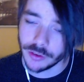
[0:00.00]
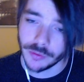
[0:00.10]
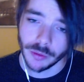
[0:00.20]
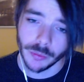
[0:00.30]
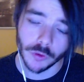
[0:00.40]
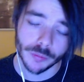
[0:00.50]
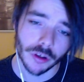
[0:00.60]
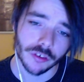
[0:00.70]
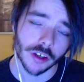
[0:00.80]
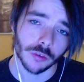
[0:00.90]
from those
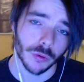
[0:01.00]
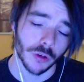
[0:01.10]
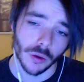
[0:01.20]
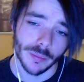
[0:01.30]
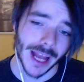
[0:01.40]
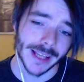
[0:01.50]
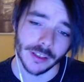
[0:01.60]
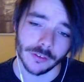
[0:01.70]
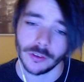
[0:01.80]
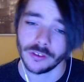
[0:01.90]
projects will go back
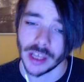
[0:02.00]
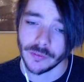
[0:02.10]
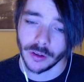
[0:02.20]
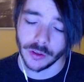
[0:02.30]
into Seven,